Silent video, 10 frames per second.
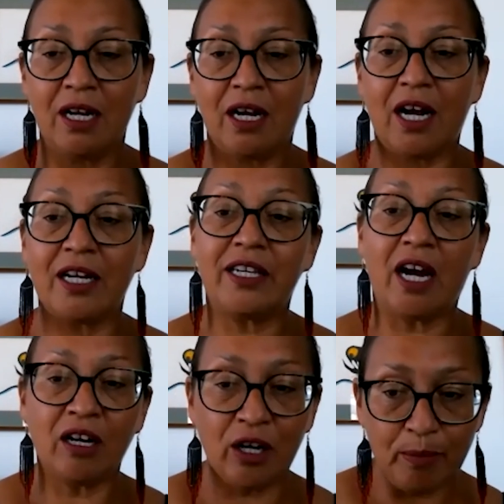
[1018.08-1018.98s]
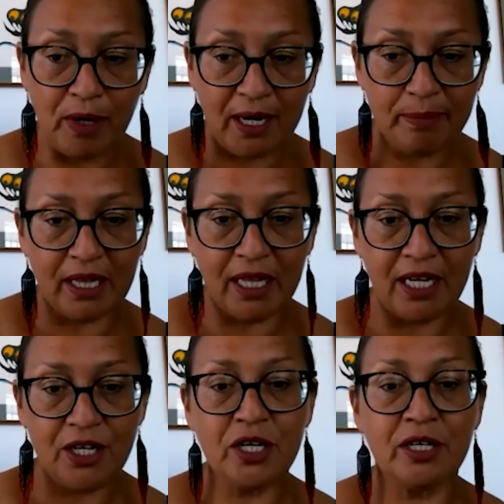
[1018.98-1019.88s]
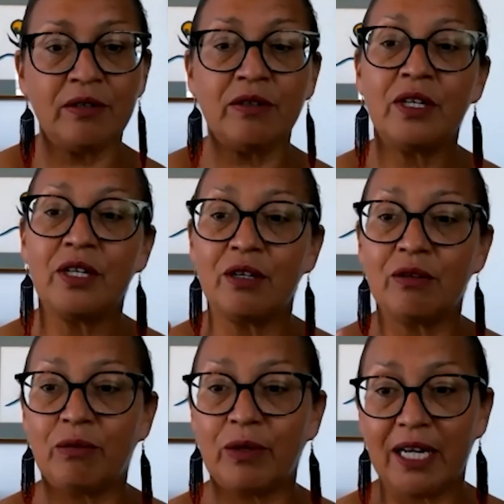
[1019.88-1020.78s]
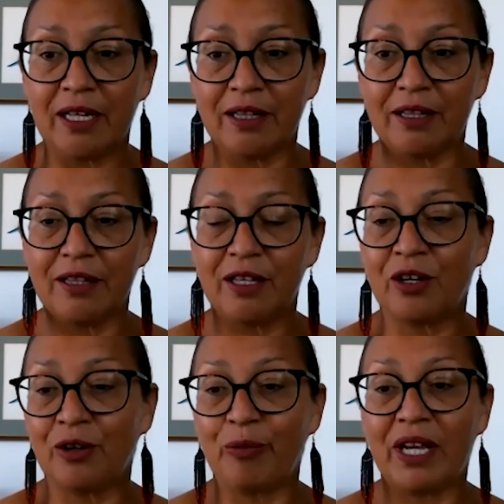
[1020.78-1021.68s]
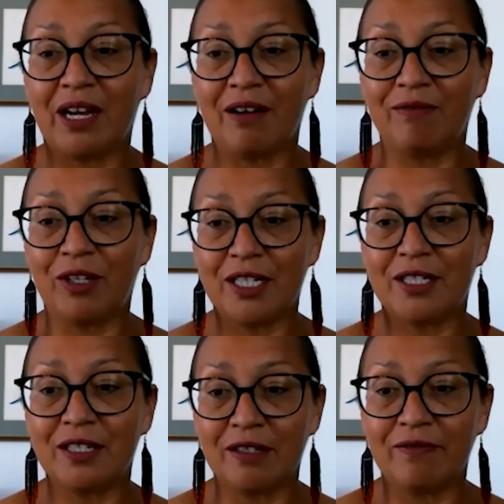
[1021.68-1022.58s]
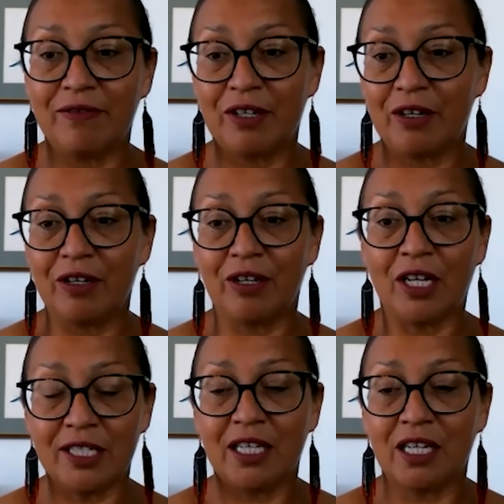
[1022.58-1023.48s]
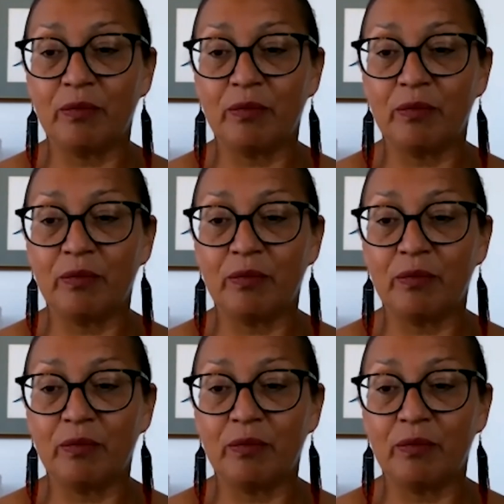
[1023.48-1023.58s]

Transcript: a younger population with, we have lots of young